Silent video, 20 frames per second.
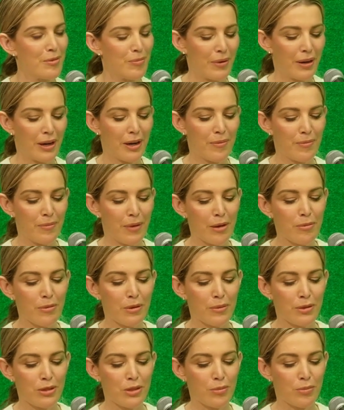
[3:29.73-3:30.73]
But
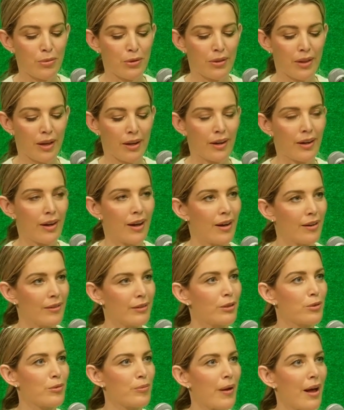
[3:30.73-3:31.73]
maybe we should put that in our
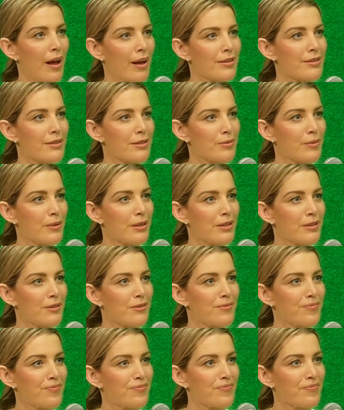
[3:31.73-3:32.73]
little packs as well.